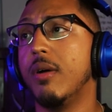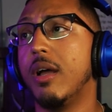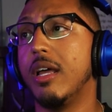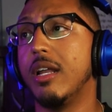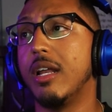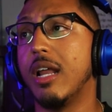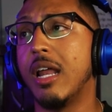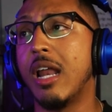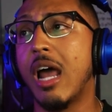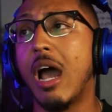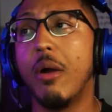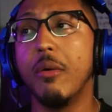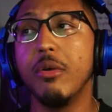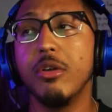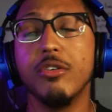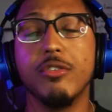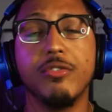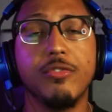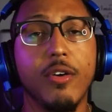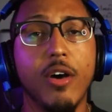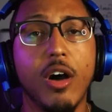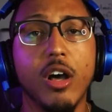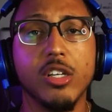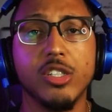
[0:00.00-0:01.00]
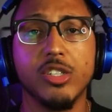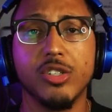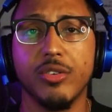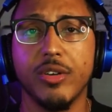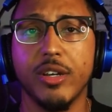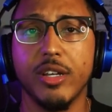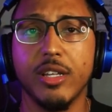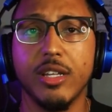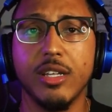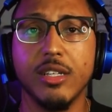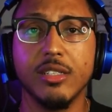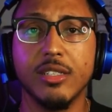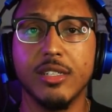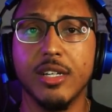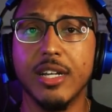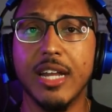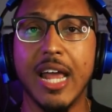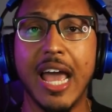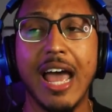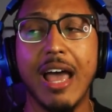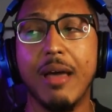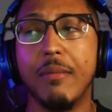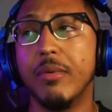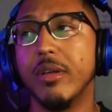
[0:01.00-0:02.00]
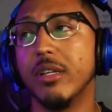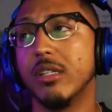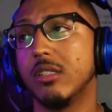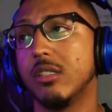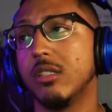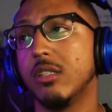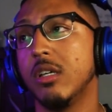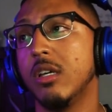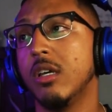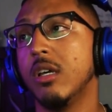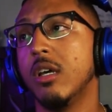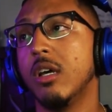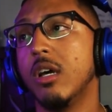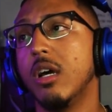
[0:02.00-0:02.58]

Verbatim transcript: and how are you fostering these good habits